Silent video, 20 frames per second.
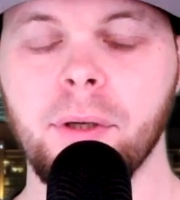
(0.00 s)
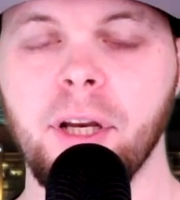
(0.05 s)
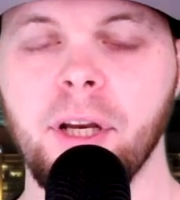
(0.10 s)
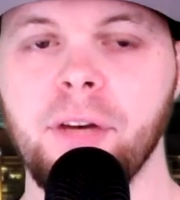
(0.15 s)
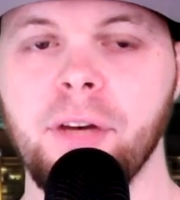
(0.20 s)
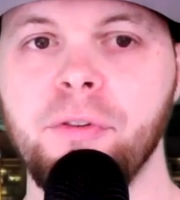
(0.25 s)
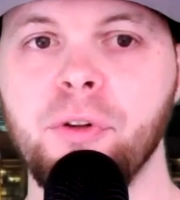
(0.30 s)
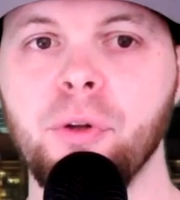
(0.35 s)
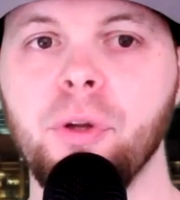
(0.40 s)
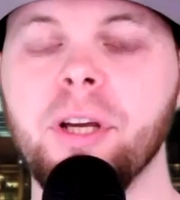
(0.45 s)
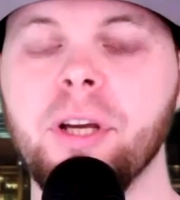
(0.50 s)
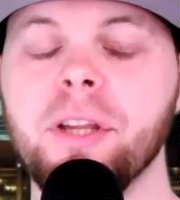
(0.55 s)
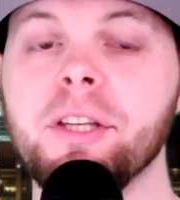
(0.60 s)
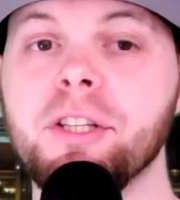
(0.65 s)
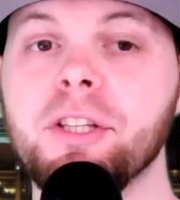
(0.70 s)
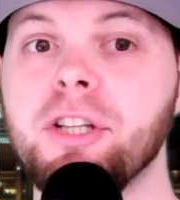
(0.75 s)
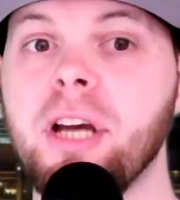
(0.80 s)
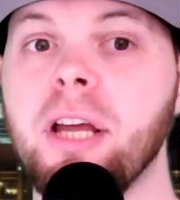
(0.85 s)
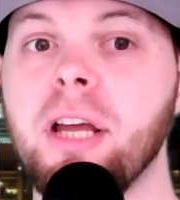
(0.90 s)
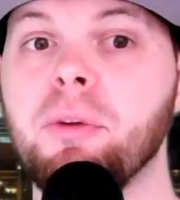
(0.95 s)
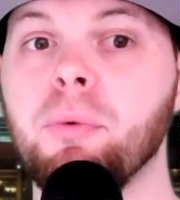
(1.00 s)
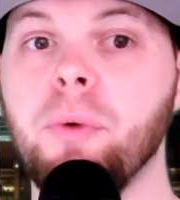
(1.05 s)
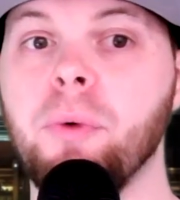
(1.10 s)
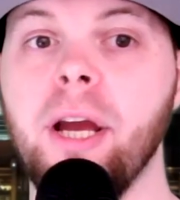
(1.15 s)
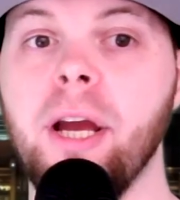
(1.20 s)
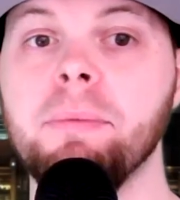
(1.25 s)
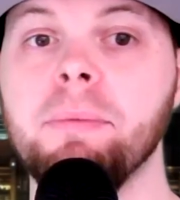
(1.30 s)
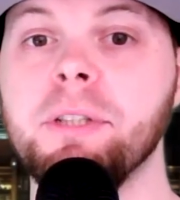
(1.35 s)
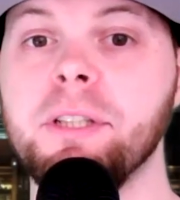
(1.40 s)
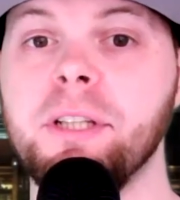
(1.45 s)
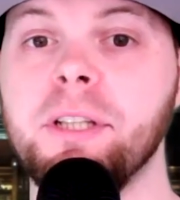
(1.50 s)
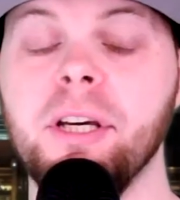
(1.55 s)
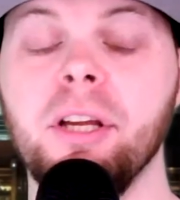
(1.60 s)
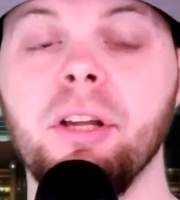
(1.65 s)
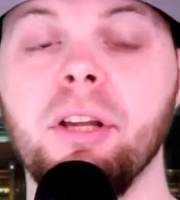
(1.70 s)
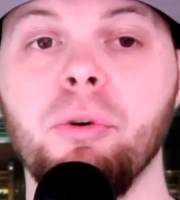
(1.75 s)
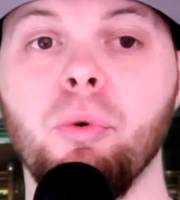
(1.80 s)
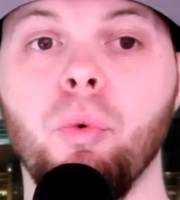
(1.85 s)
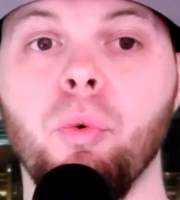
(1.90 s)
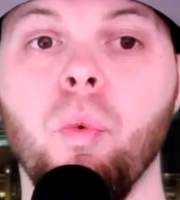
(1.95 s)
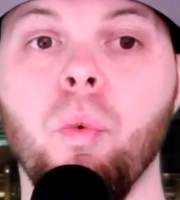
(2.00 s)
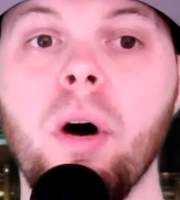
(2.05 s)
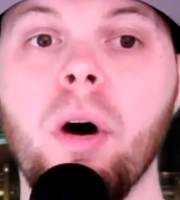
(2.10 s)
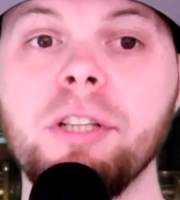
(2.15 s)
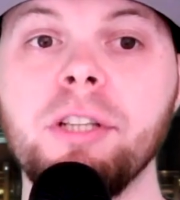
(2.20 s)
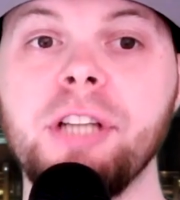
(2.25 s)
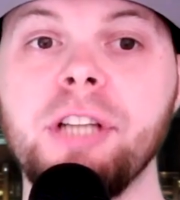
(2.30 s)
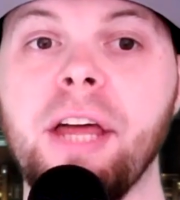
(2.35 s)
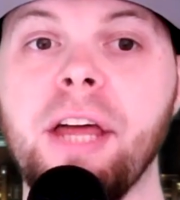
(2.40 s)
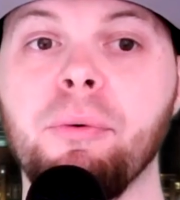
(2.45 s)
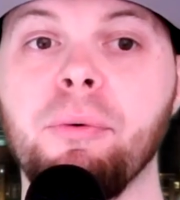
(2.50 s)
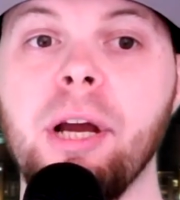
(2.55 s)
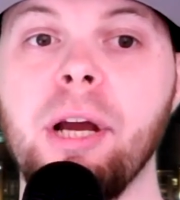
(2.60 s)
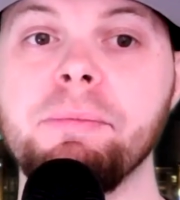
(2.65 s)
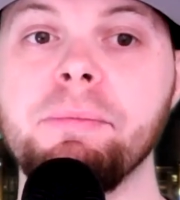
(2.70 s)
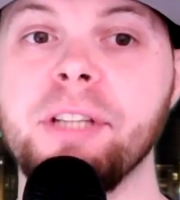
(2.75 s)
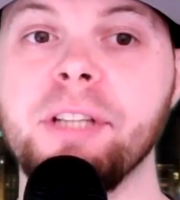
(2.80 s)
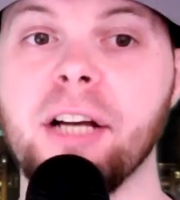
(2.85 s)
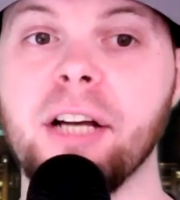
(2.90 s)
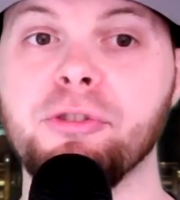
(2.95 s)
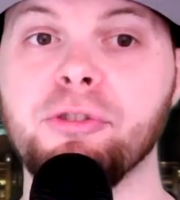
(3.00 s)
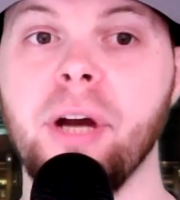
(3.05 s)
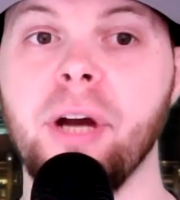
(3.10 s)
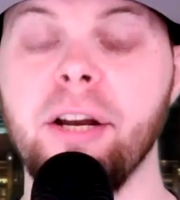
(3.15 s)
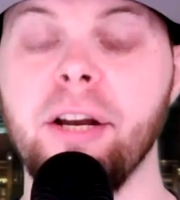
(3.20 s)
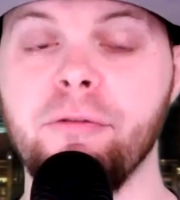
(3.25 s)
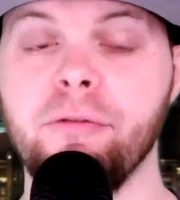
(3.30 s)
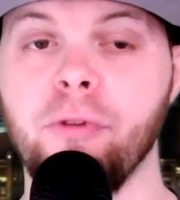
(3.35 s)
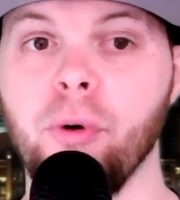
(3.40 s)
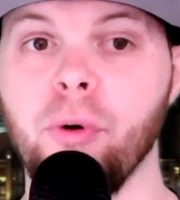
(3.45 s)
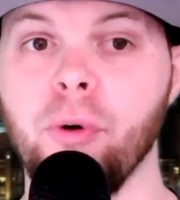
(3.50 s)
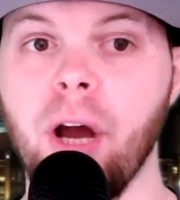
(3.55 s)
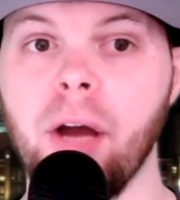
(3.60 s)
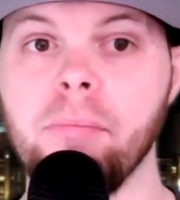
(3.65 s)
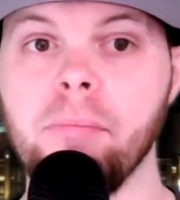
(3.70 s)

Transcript: And if you look at the Jalen Ramsey deal and what Jalen Ramsey got traded for, right?